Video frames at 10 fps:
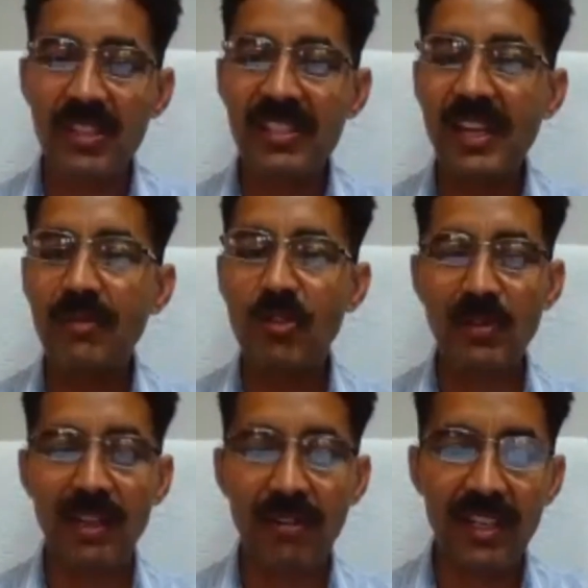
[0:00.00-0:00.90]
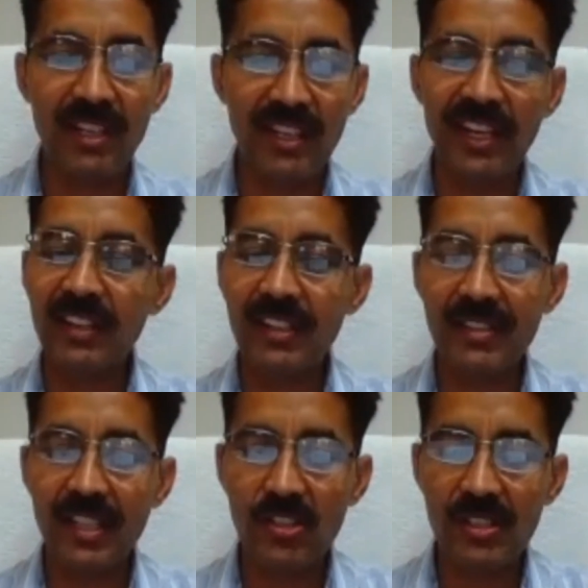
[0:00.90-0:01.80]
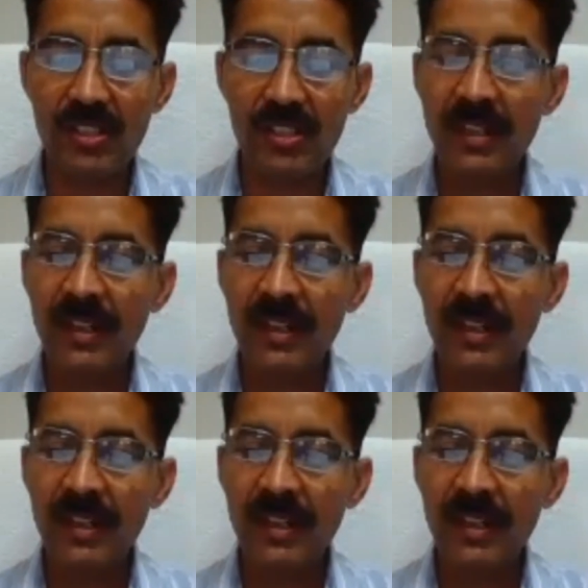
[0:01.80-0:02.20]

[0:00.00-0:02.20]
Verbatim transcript: you just have to be regular in attending the sessions